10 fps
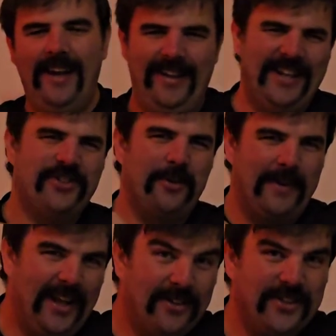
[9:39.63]
and then
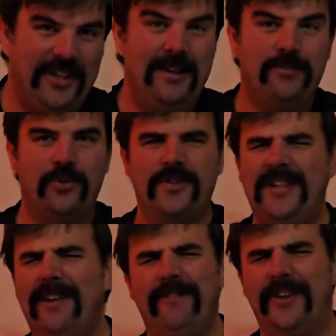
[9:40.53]
somebody else came, so it's
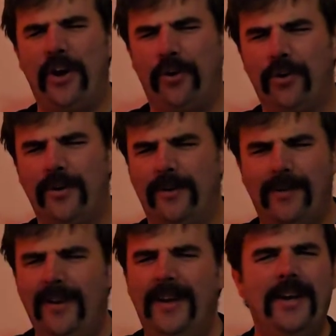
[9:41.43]
definitely not
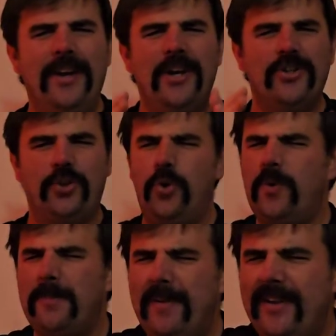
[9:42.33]
her. So who
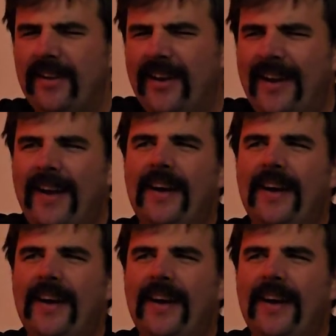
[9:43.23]
would it be?